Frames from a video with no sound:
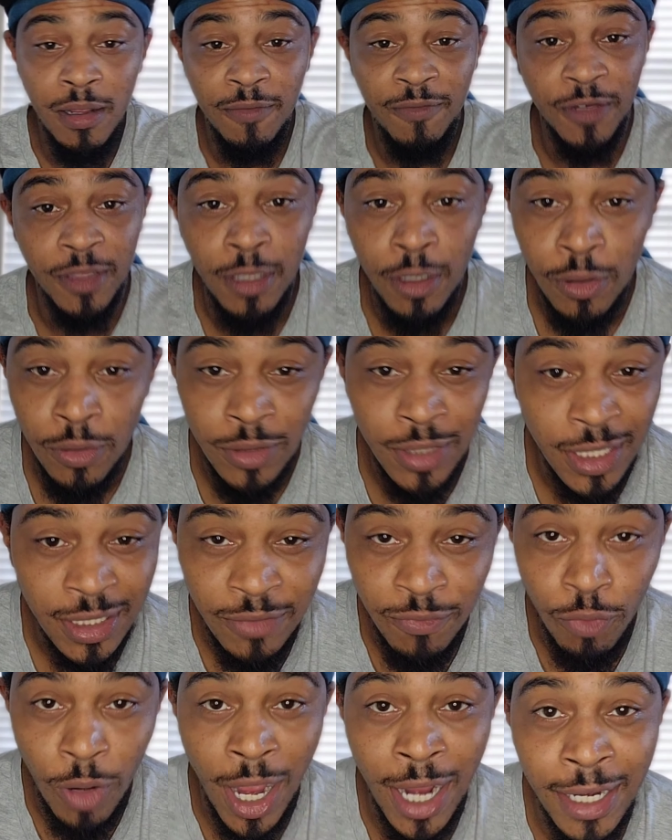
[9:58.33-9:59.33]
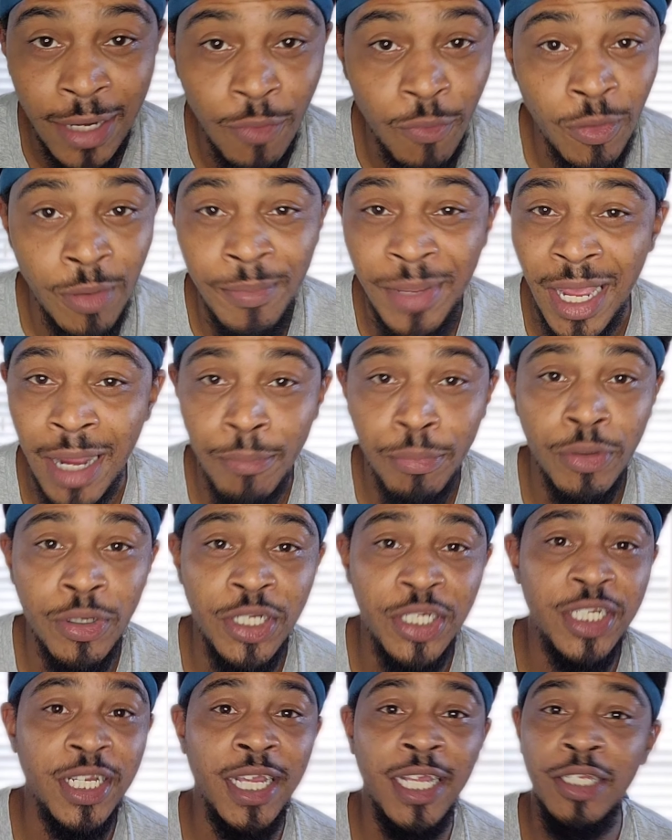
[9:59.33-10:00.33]
For those that's rocking with me, I
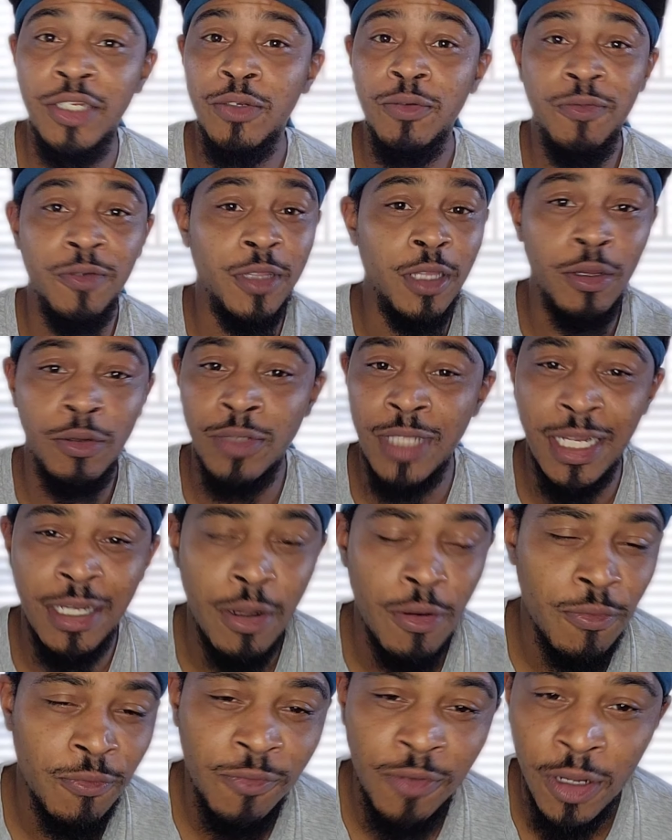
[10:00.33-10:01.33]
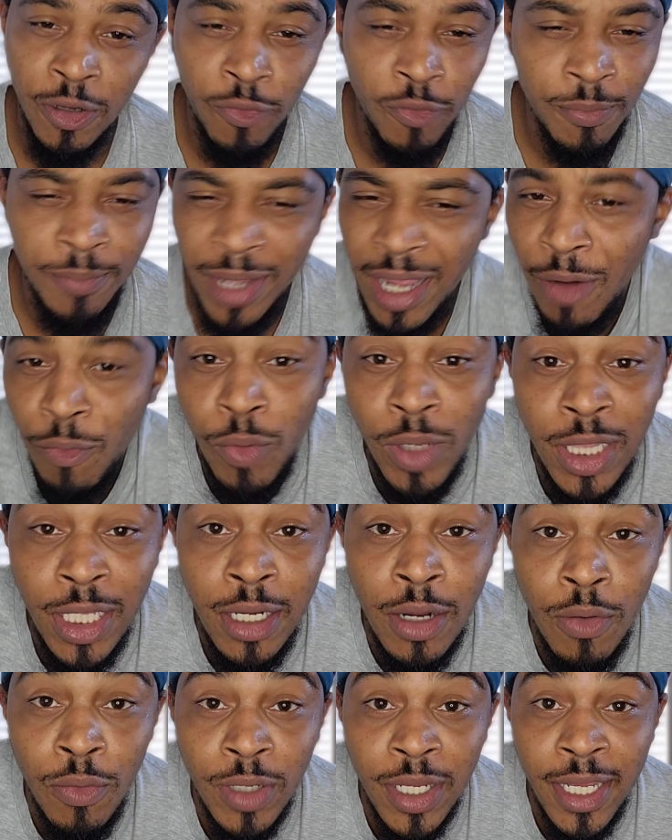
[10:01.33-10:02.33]
appreciate you. For those that don't fuck with me, I really
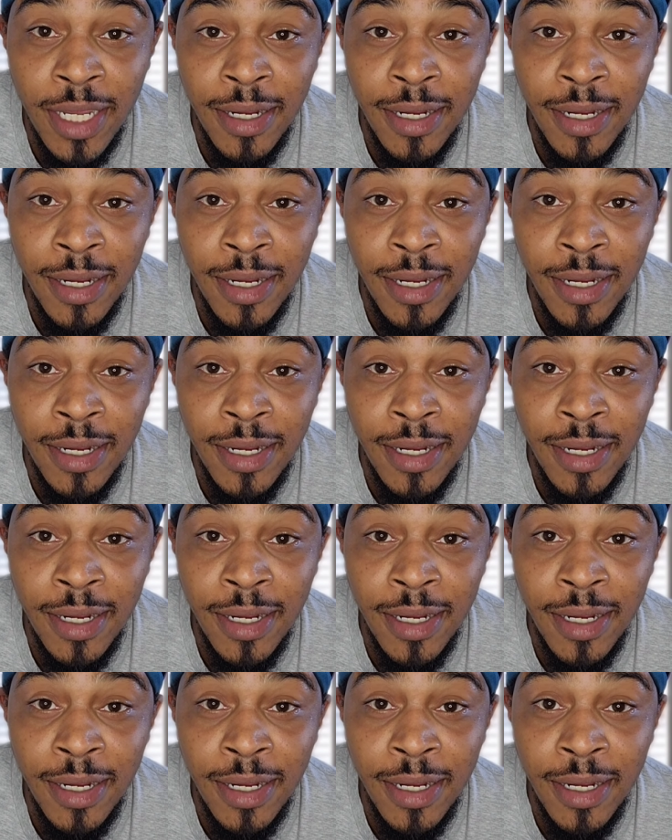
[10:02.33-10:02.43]
don't